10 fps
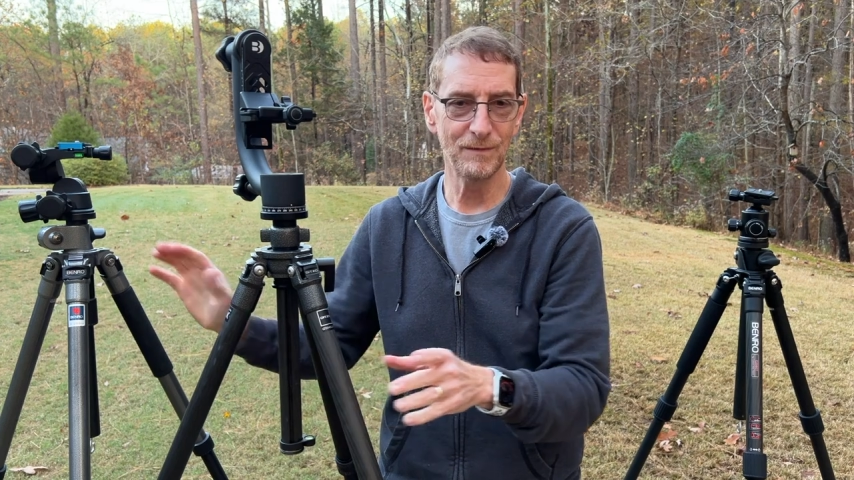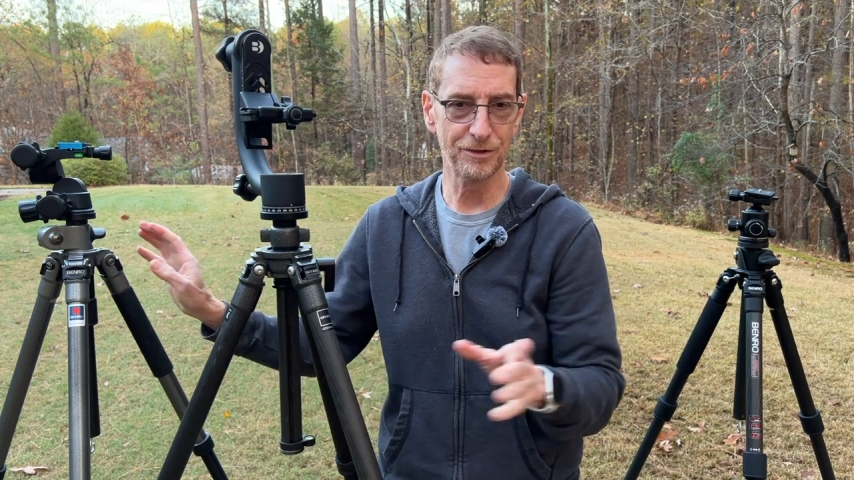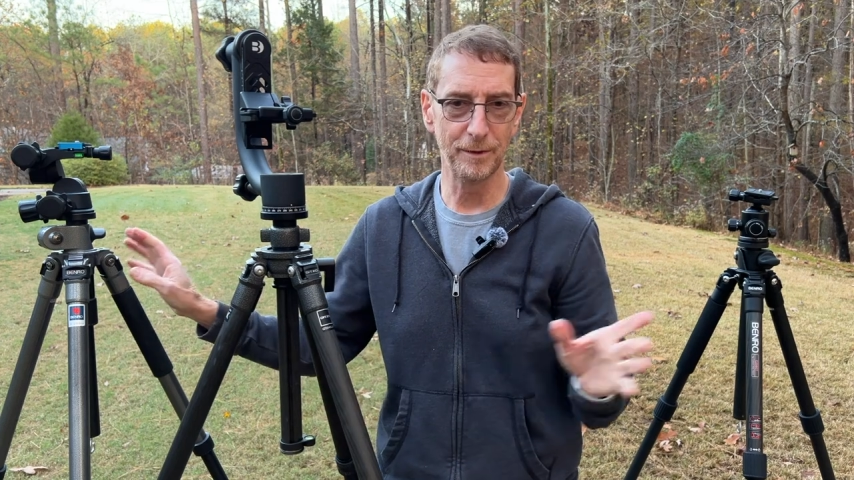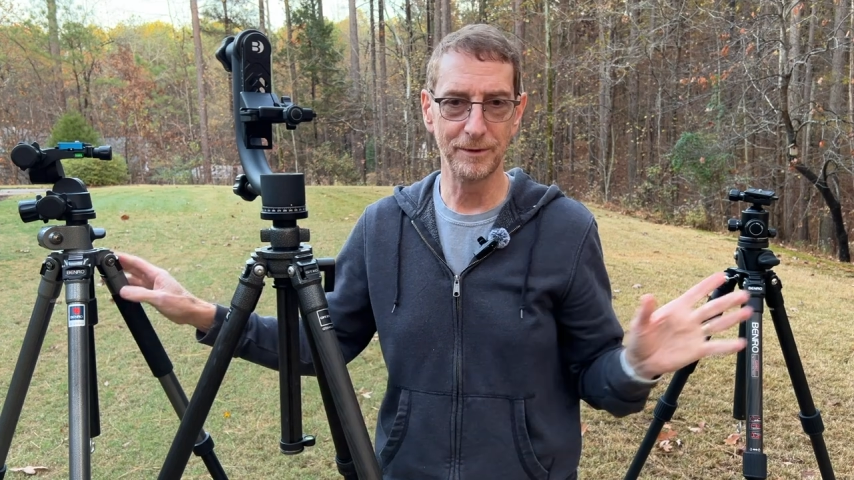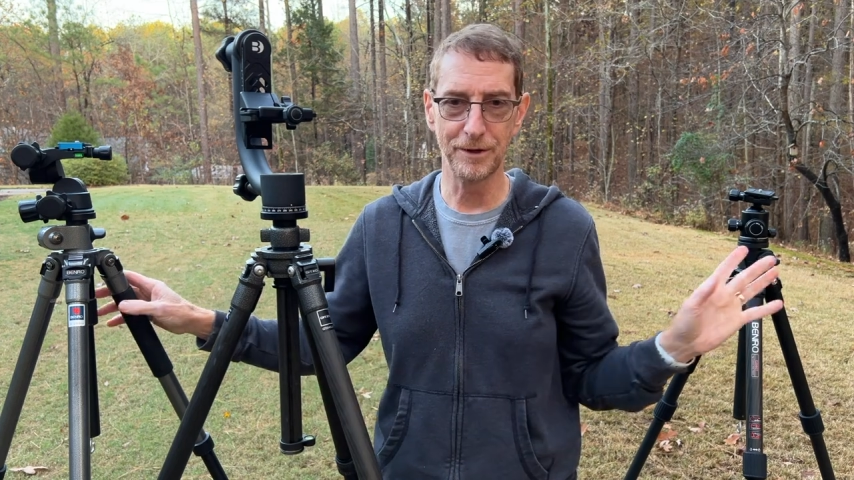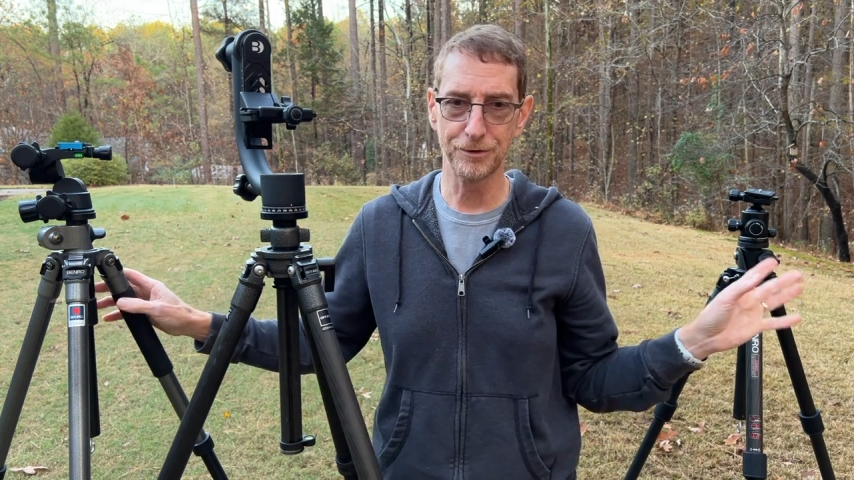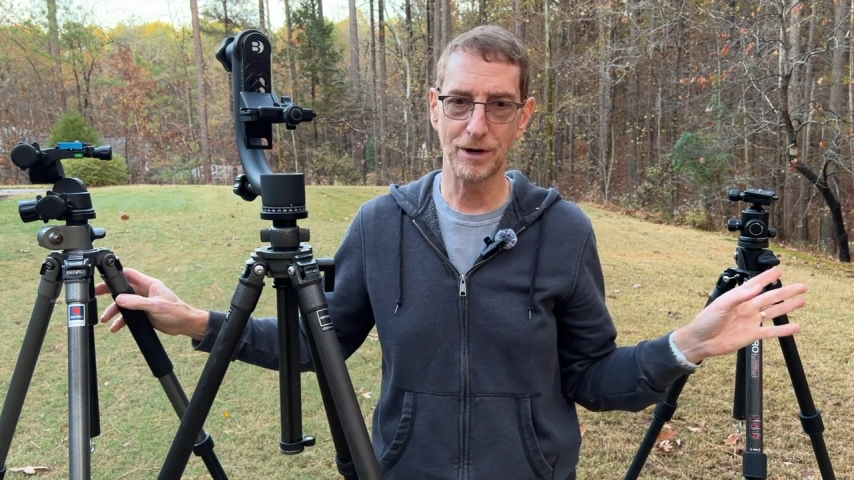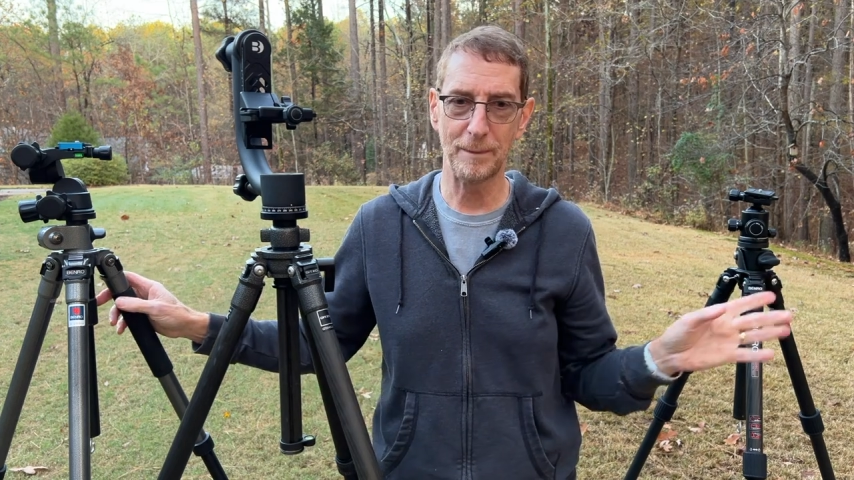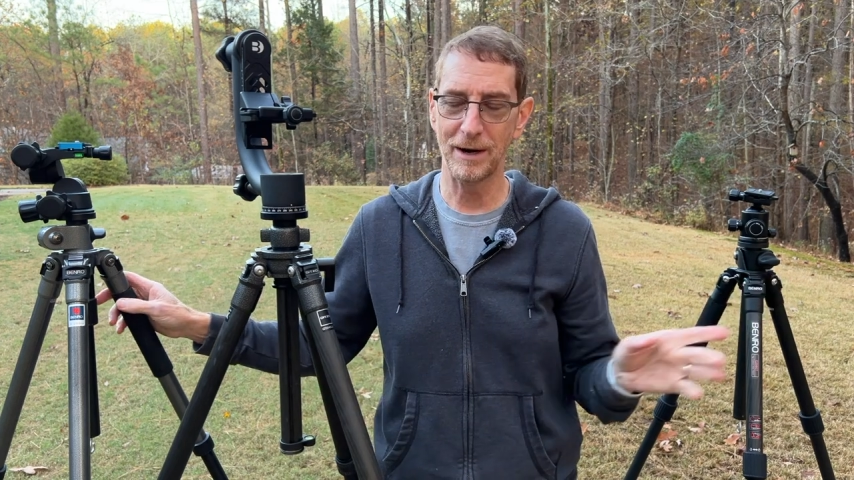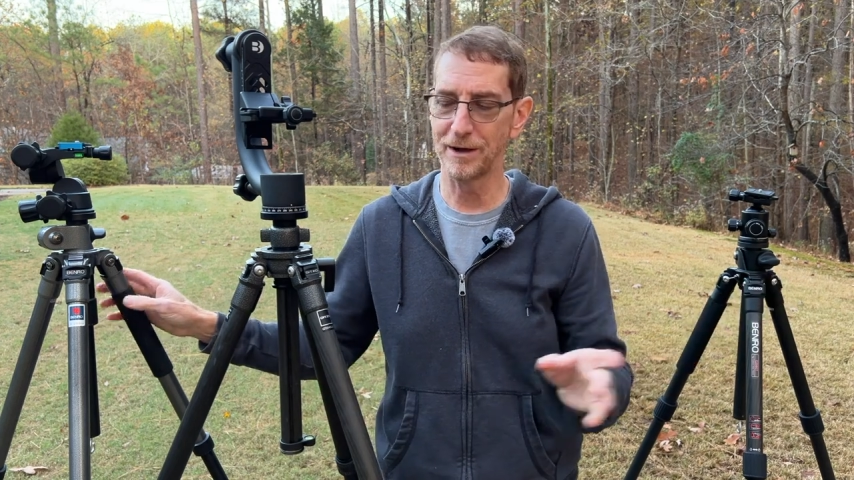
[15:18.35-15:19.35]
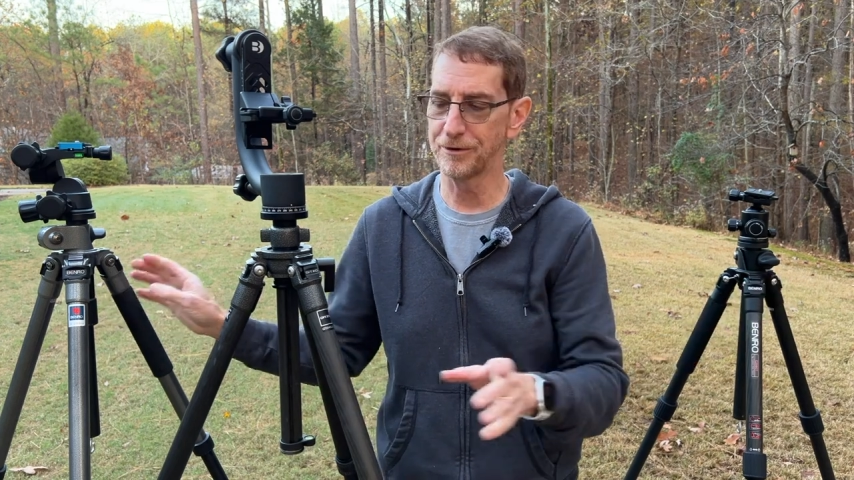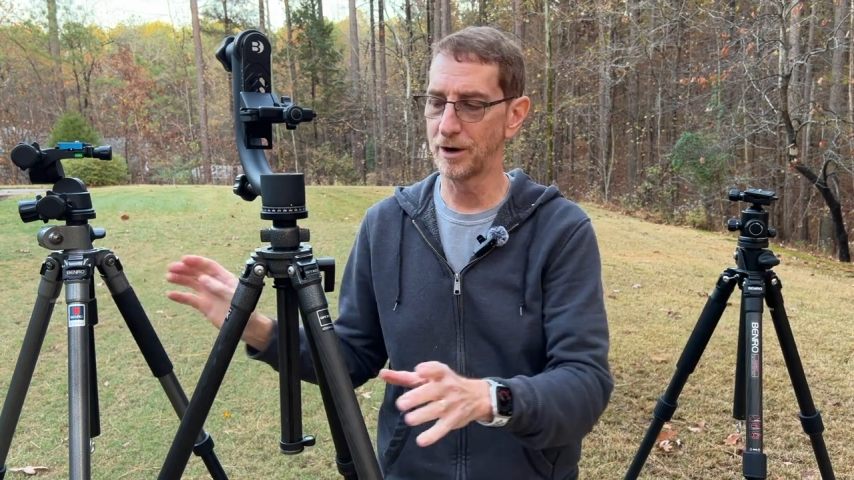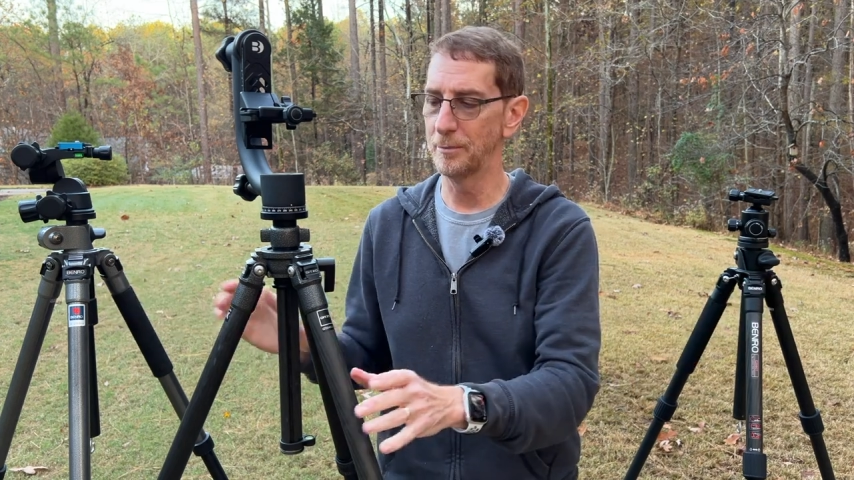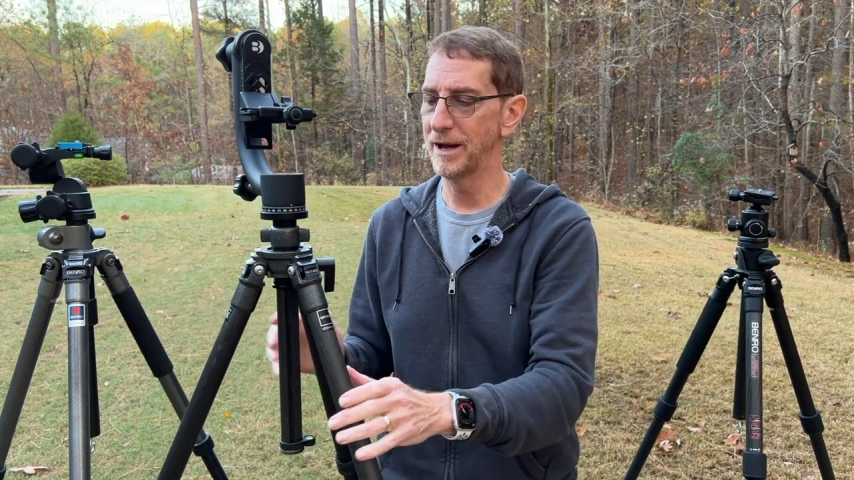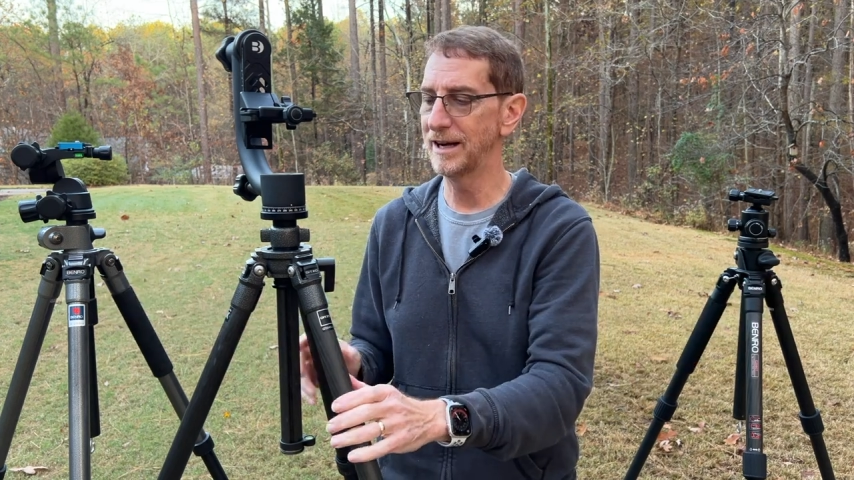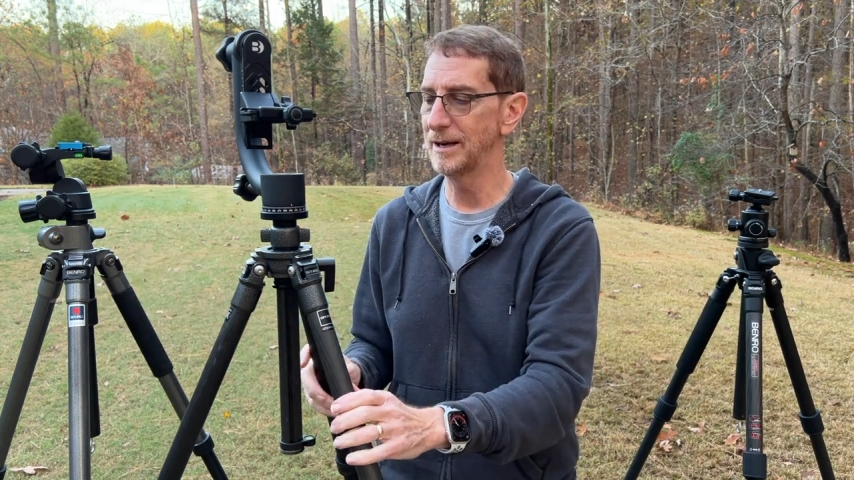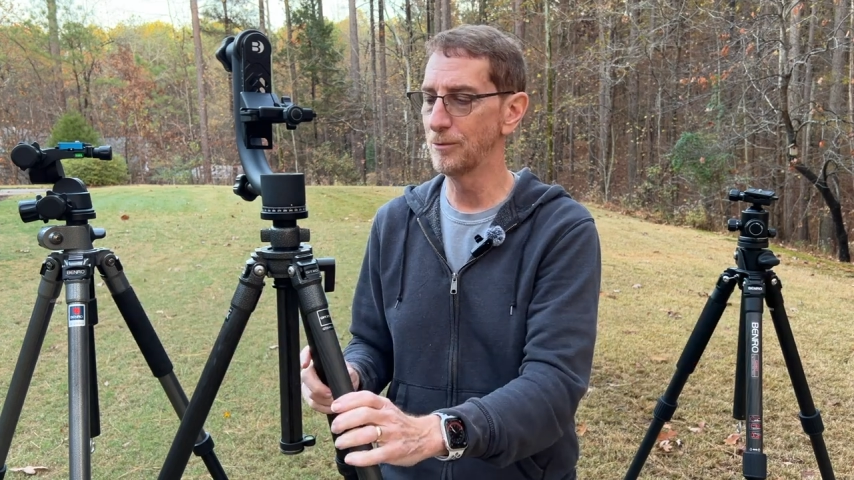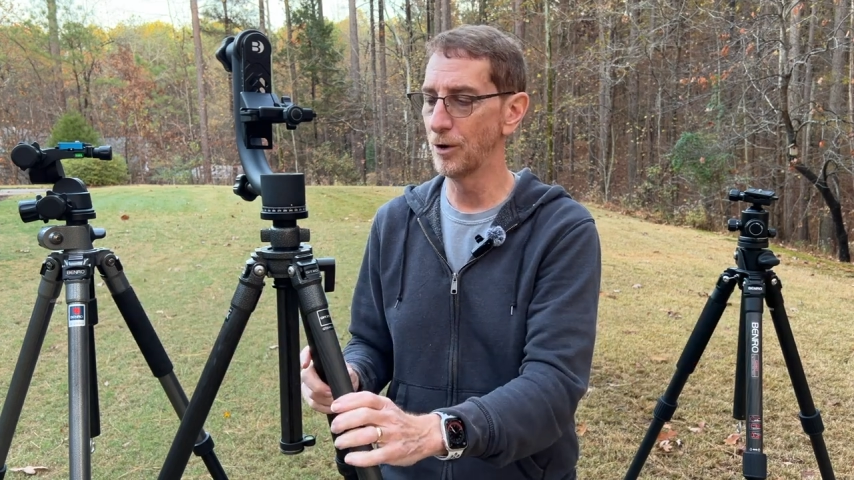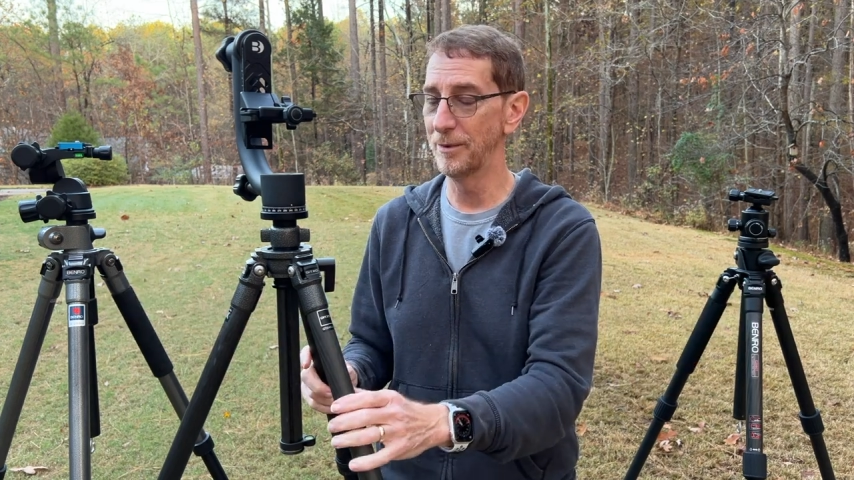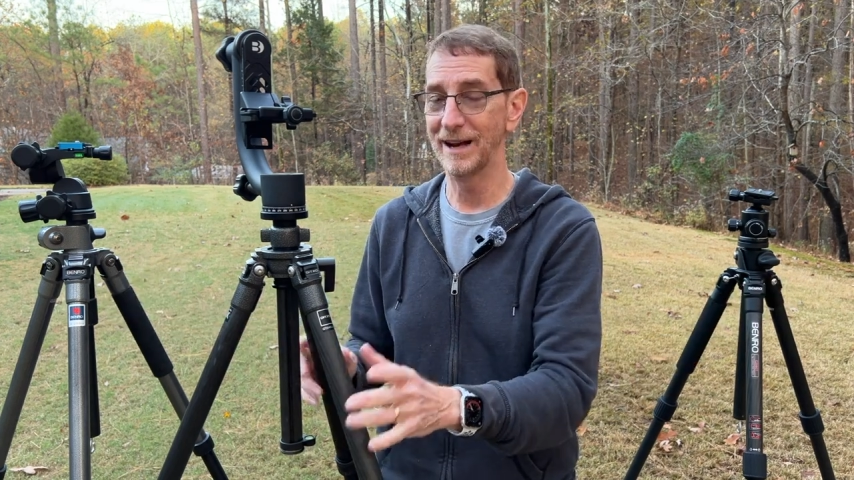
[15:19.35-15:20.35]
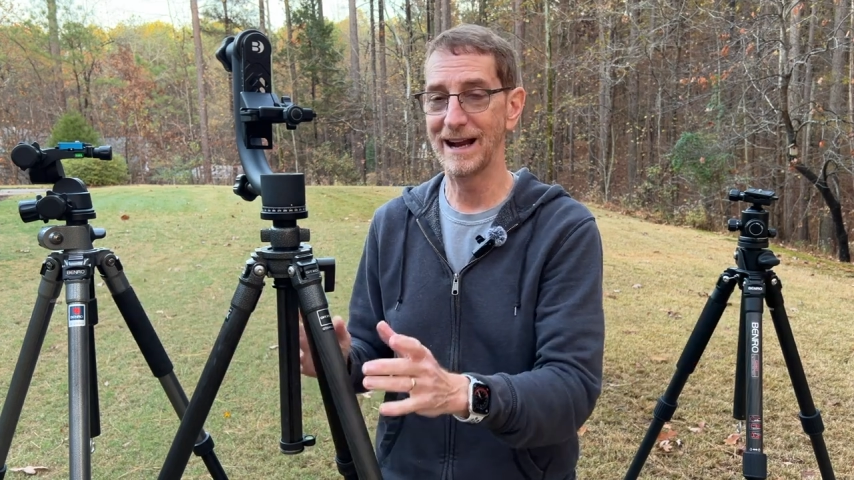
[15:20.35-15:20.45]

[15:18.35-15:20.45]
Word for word: some of these tripods that aren't made anymore but